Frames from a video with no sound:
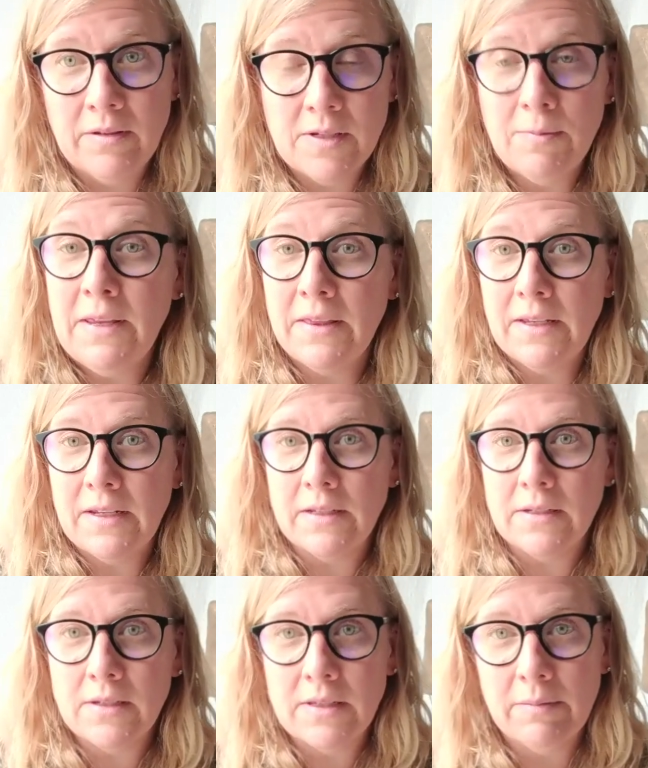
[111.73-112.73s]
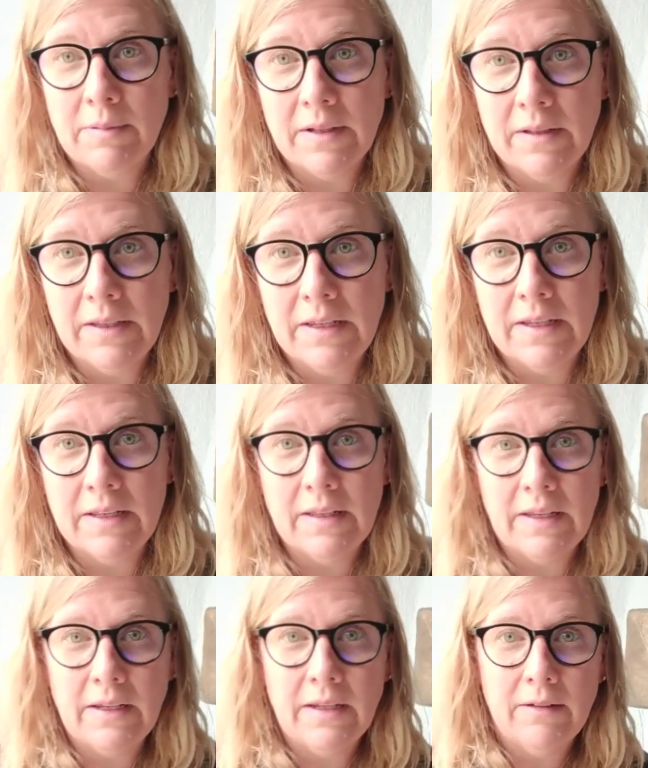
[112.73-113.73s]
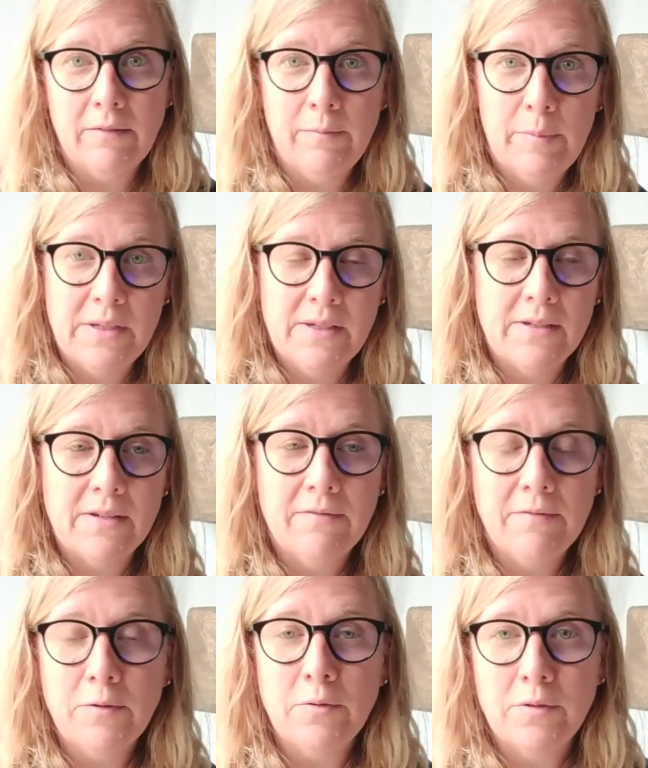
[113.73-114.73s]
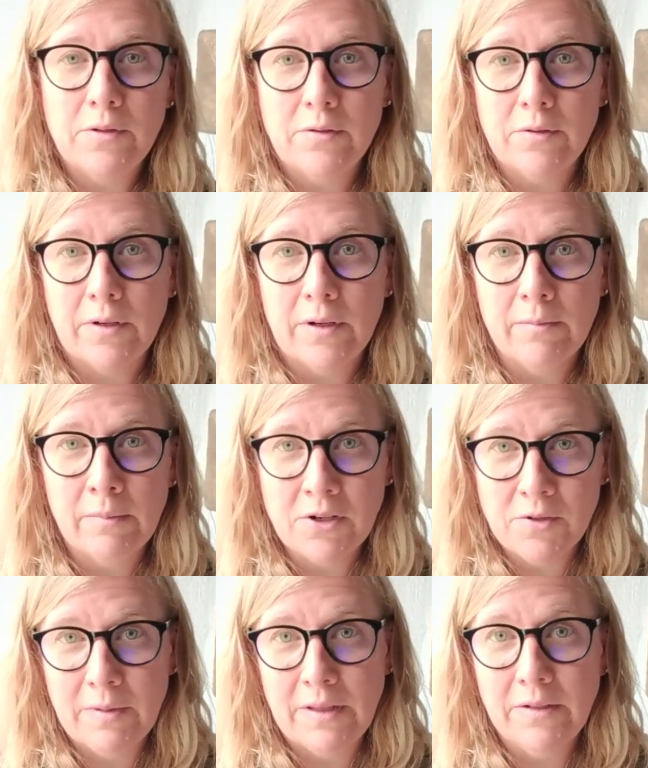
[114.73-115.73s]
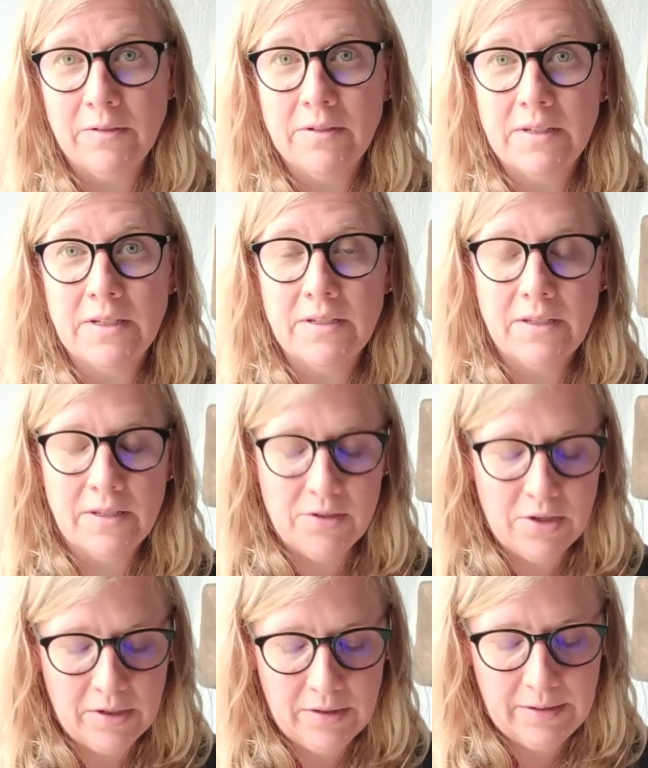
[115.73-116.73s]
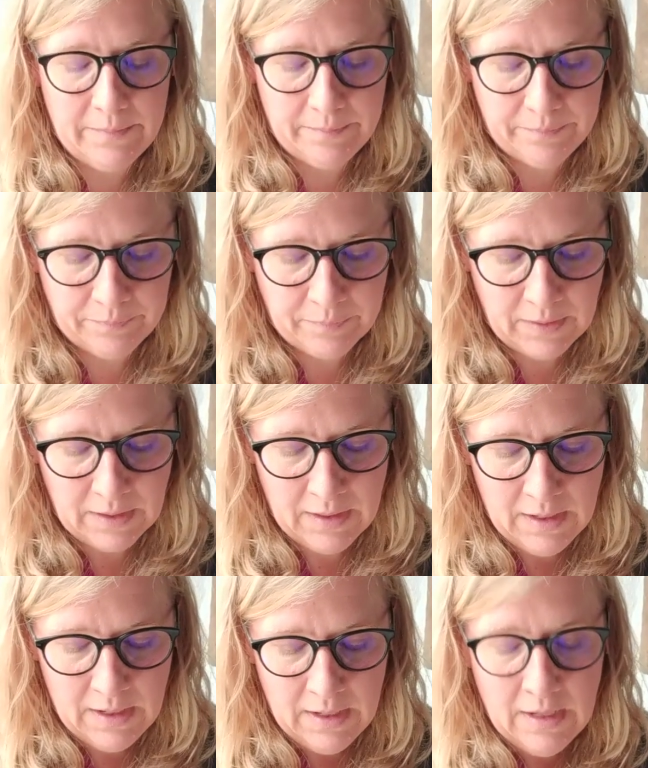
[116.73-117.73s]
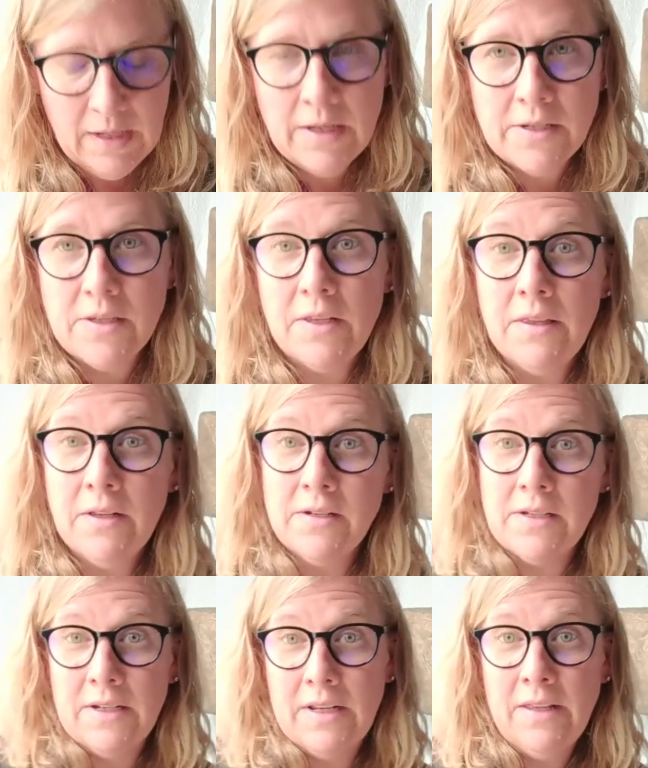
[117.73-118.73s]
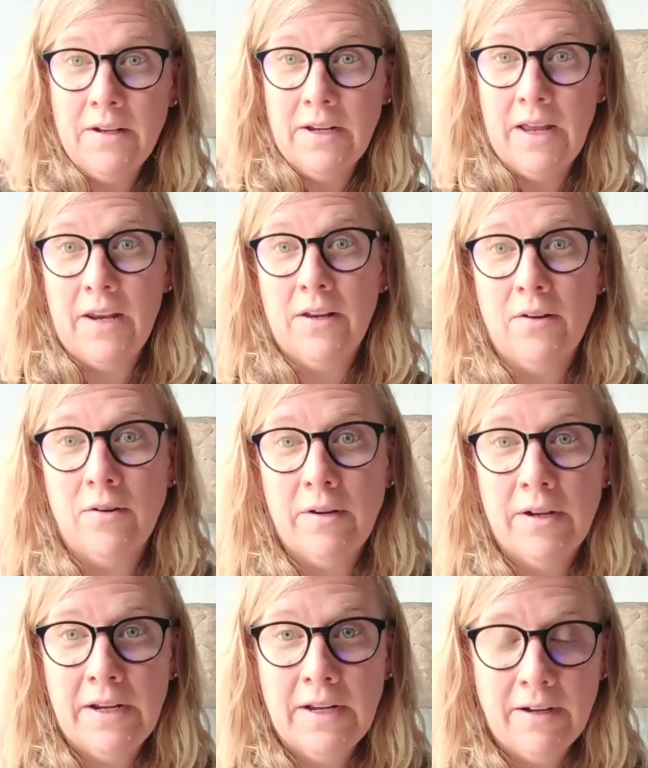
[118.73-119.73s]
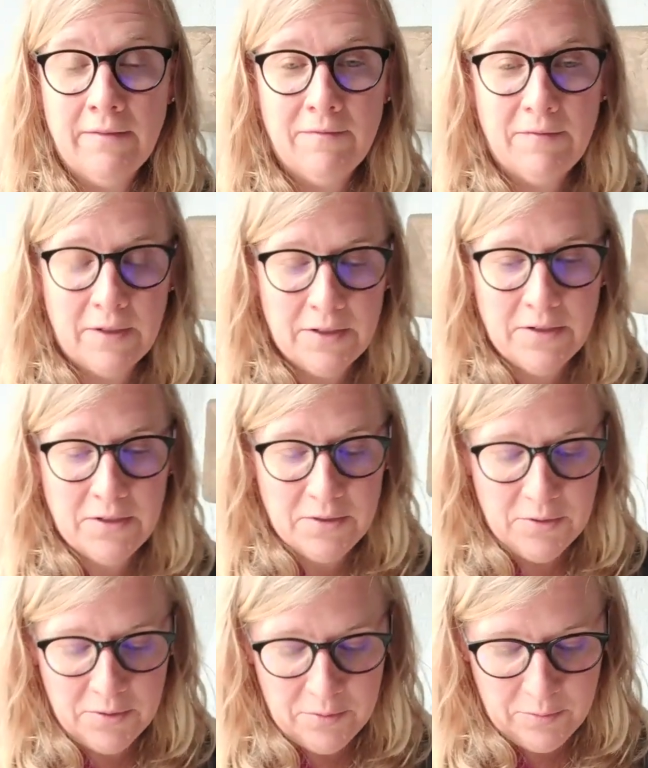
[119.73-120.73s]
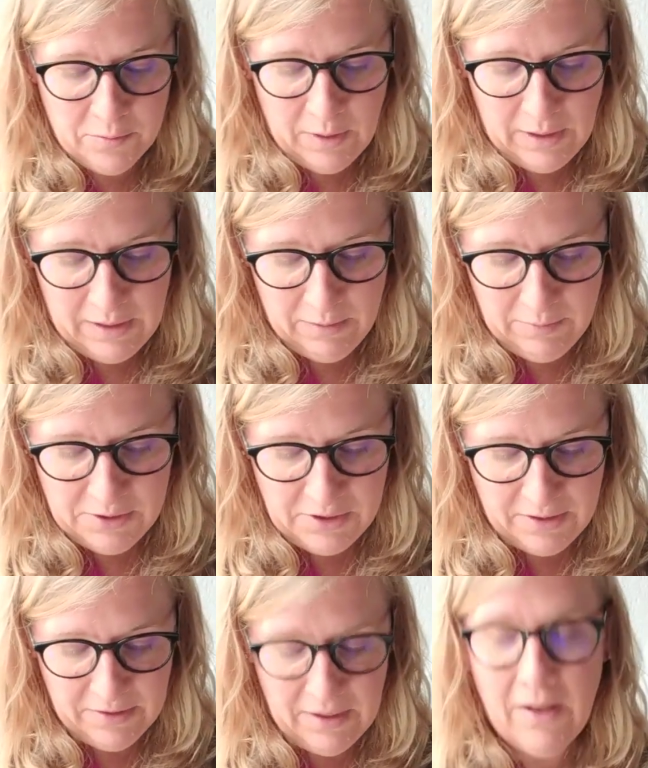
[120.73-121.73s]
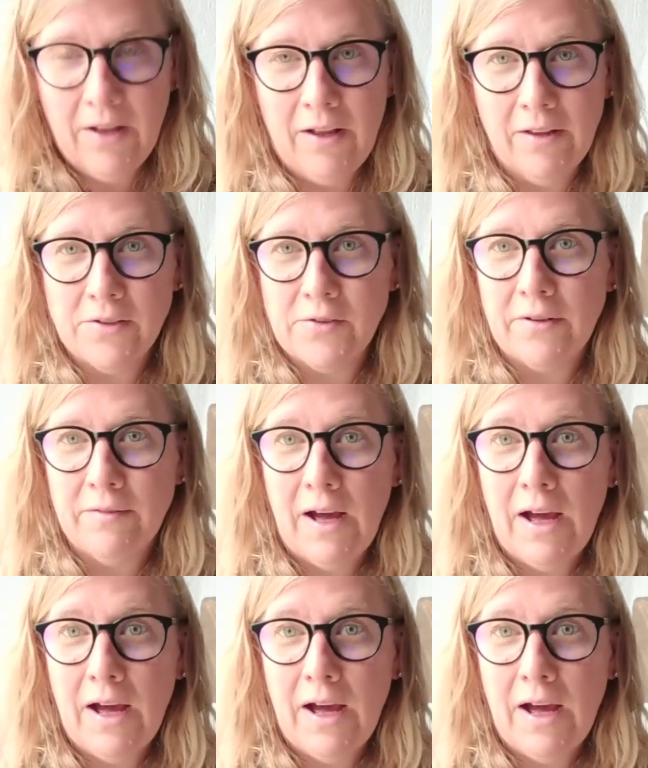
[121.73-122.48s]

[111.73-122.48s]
sweet things, typically like pieces of fruit or marshmallows, into the chocolate. So then there's another category of fondue, which I'll call sort of